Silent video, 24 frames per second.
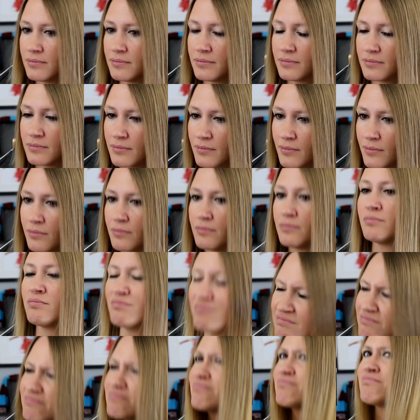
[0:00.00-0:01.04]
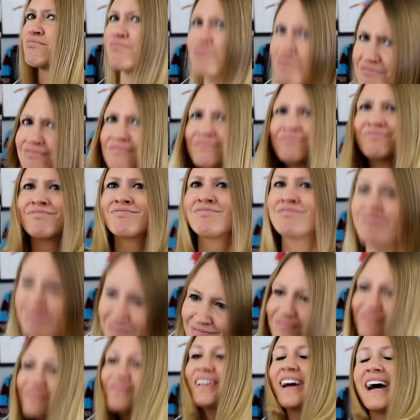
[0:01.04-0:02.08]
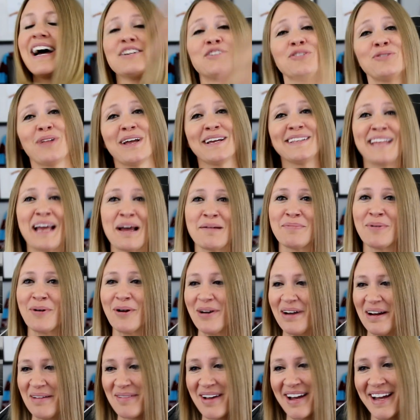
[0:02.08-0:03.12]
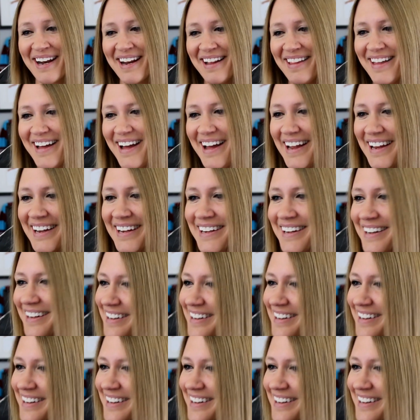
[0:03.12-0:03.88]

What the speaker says: I'm a fucking champion, I do like that part, I'm not gonna lie.